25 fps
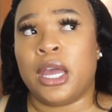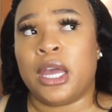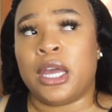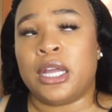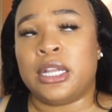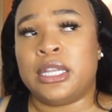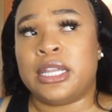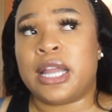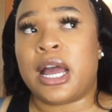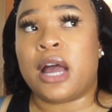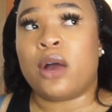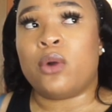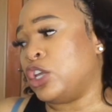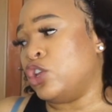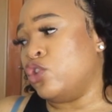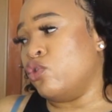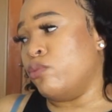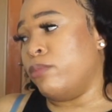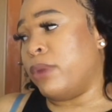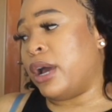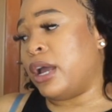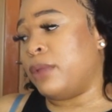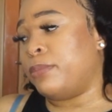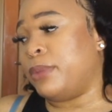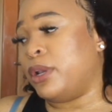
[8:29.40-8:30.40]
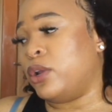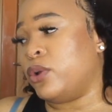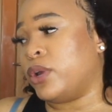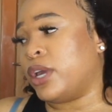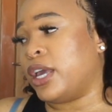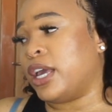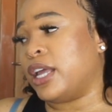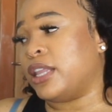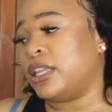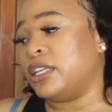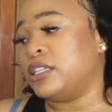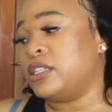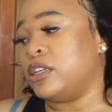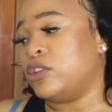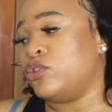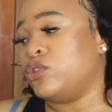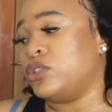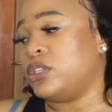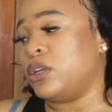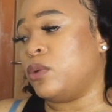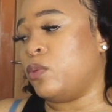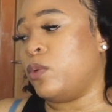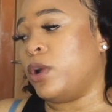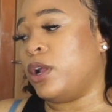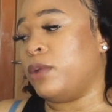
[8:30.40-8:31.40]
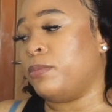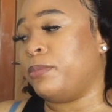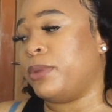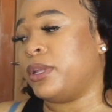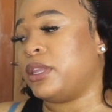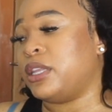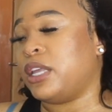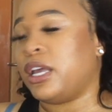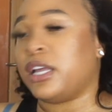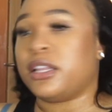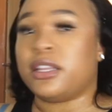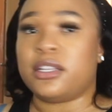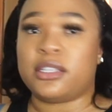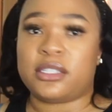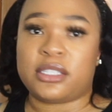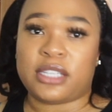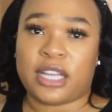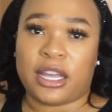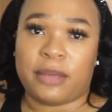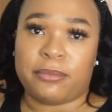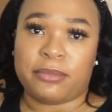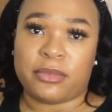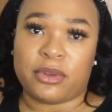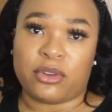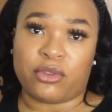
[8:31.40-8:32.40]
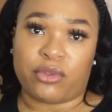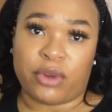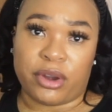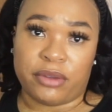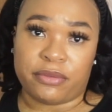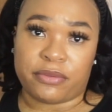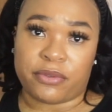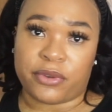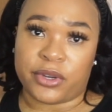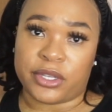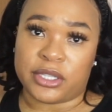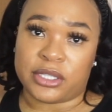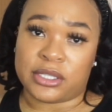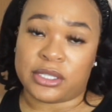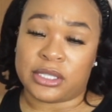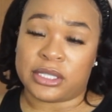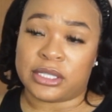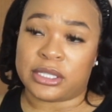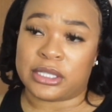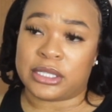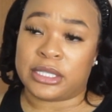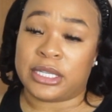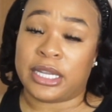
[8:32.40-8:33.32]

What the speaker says: Now you might be looking at this and you say, well, but they are the same references.